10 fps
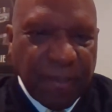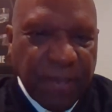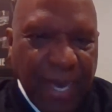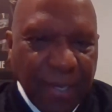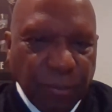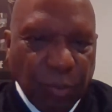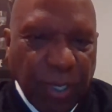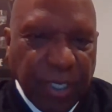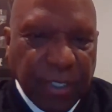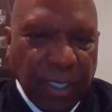That
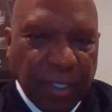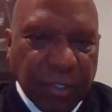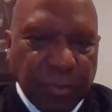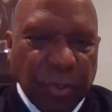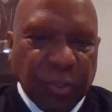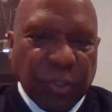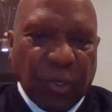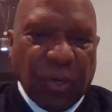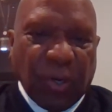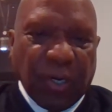way, customers
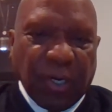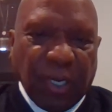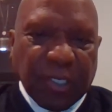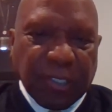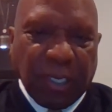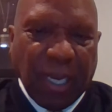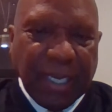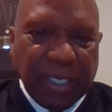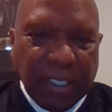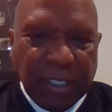are less
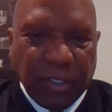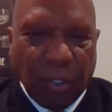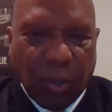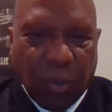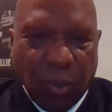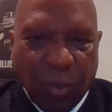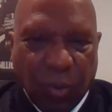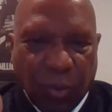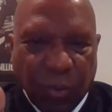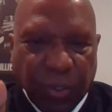likely to
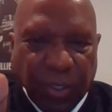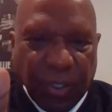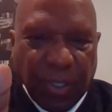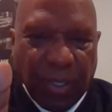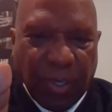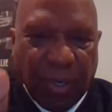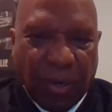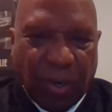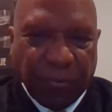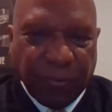hold
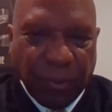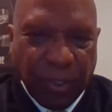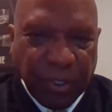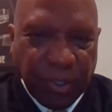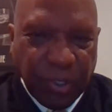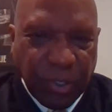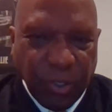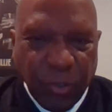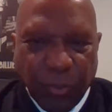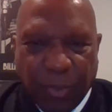off on
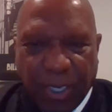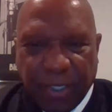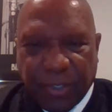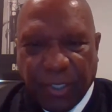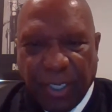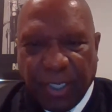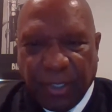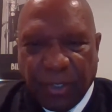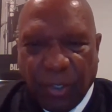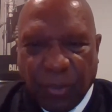you by
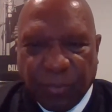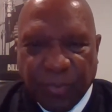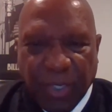saying no.